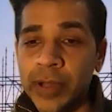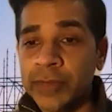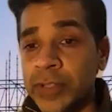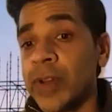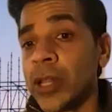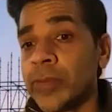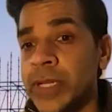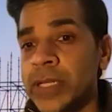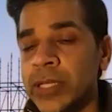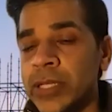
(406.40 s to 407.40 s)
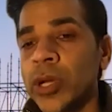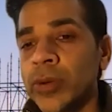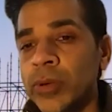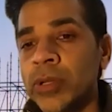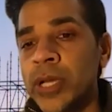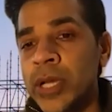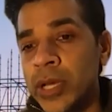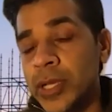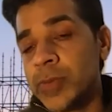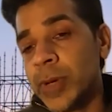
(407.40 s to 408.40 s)
development in general,
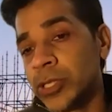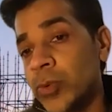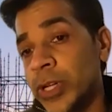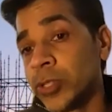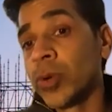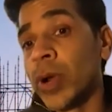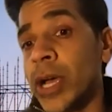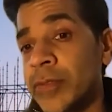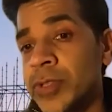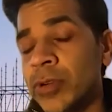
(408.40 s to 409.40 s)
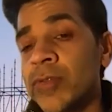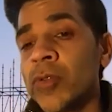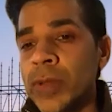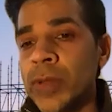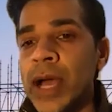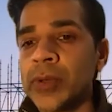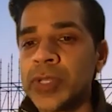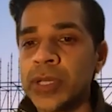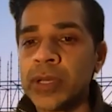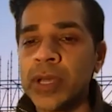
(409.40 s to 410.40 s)
especially when it drives affordable
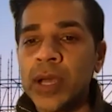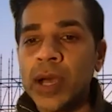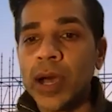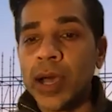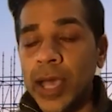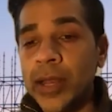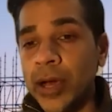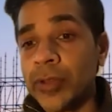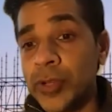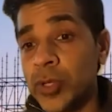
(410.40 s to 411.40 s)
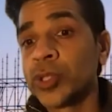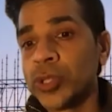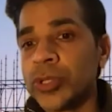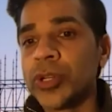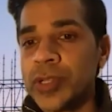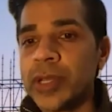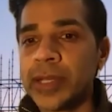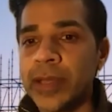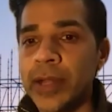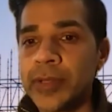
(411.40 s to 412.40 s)
housing and other social goods
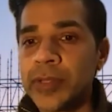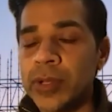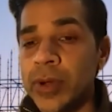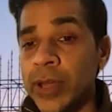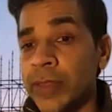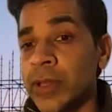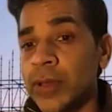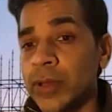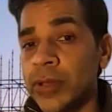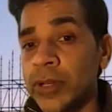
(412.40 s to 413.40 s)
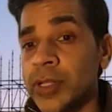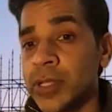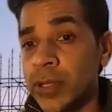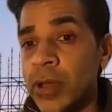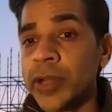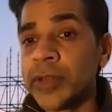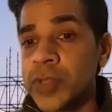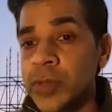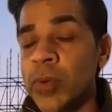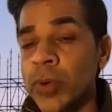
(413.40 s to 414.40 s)
like that. So I think you're going to see a lot of
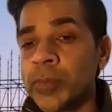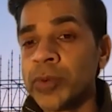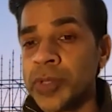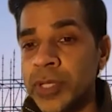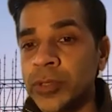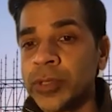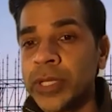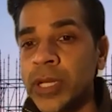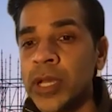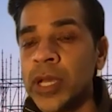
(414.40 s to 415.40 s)
support procedurally